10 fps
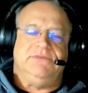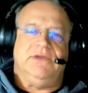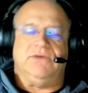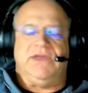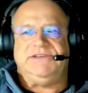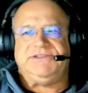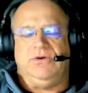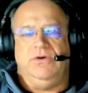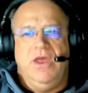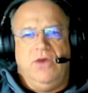Okay,
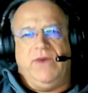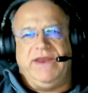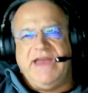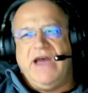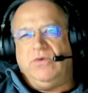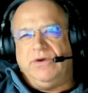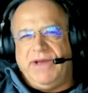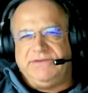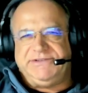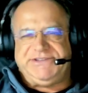so right now we're
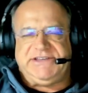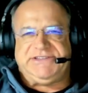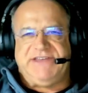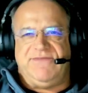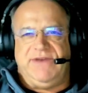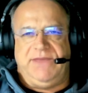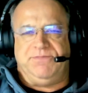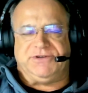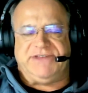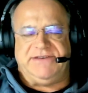about 6, 7,
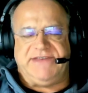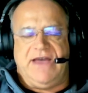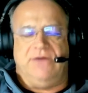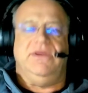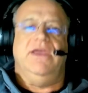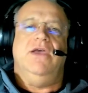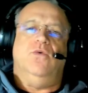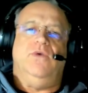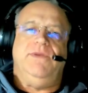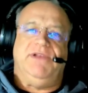8% down.
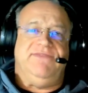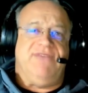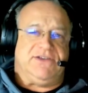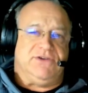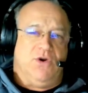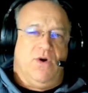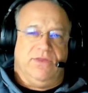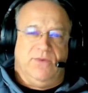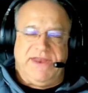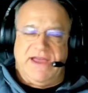We believe that could go all
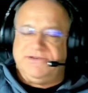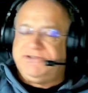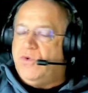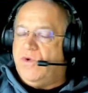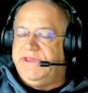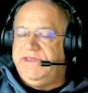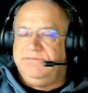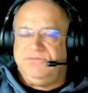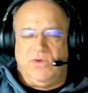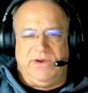the way down to
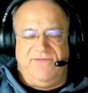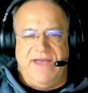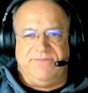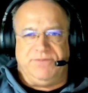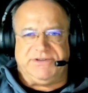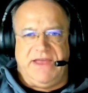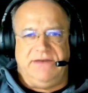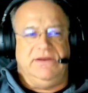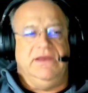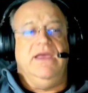20, 25%.